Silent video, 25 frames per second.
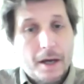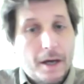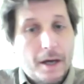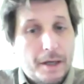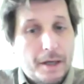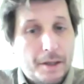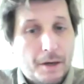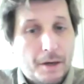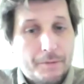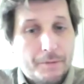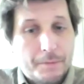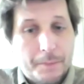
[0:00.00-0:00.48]

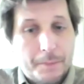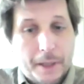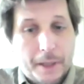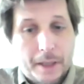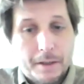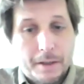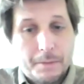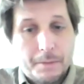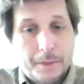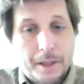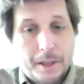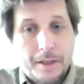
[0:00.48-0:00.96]
You have a
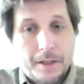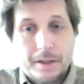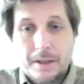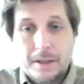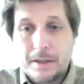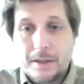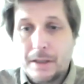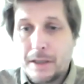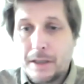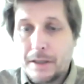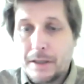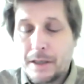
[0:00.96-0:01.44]
mean, a
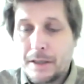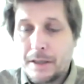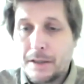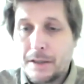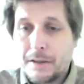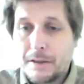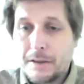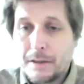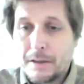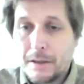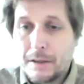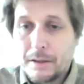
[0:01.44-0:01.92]
median,
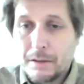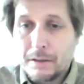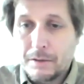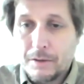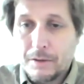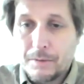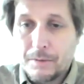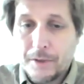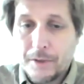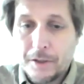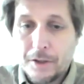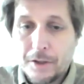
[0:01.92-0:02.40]
and
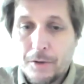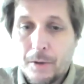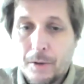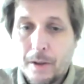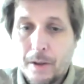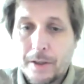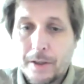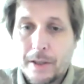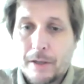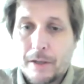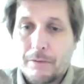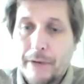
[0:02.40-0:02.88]
sort of
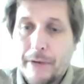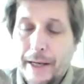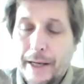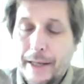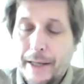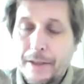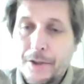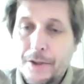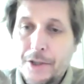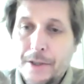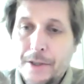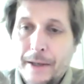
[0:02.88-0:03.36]
interquartile
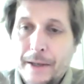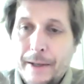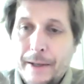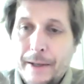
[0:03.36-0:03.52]
range.